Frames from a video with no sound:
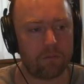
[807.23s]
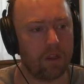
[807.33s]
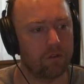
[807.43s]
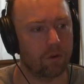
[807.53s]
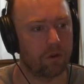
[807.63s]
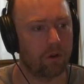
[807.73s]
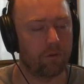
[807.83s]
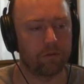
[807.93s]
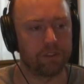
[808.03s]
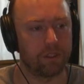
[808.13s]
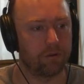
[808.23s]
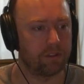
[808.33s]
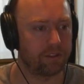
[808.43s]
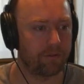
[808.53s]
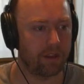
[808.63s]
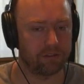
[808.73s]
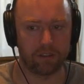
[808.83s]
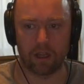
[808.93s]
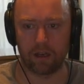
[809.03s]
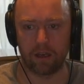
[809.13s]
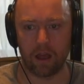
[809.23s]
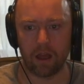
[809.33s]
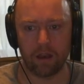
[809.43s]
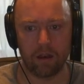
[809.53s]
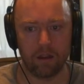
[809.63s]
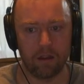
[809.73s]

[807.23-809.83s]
So it'll go from 0 to 999,